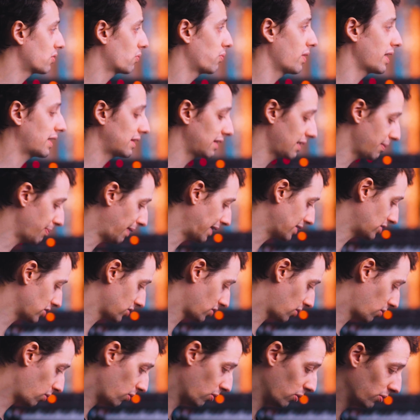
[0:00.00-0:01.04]
quickly by
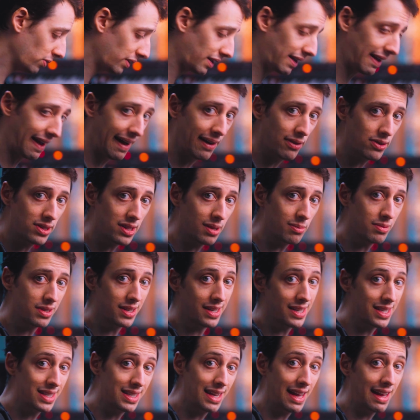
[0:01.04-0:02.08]
just holding out some
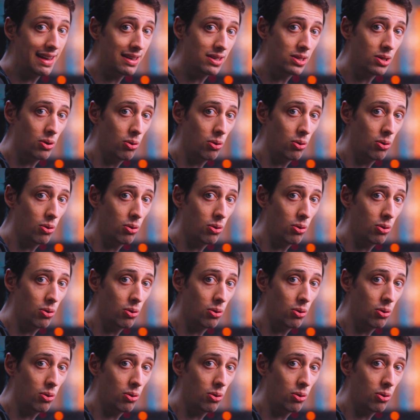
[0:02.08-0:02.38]
sustained